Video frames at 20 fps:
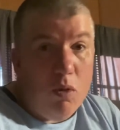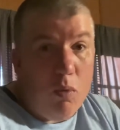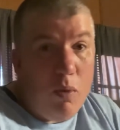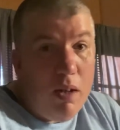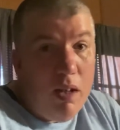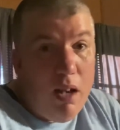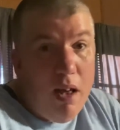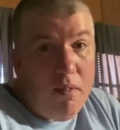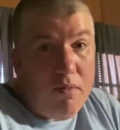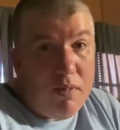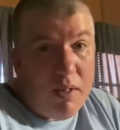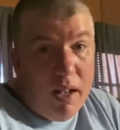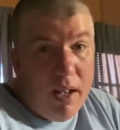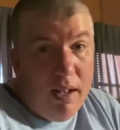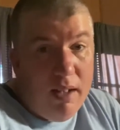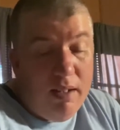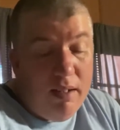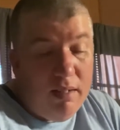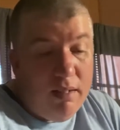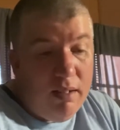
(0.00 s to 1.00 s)
we loved
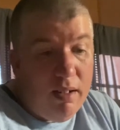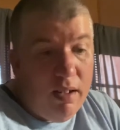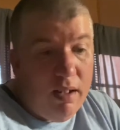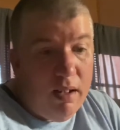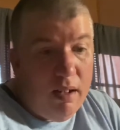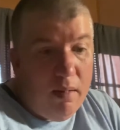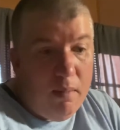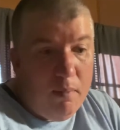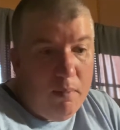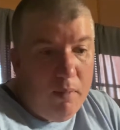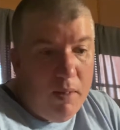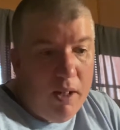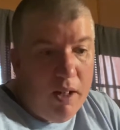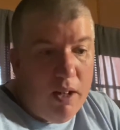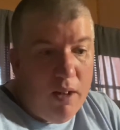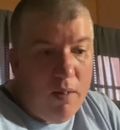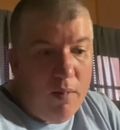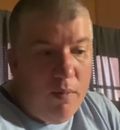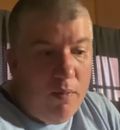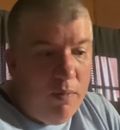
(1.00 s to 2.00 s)
it. You
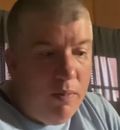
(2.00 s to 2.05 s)
know,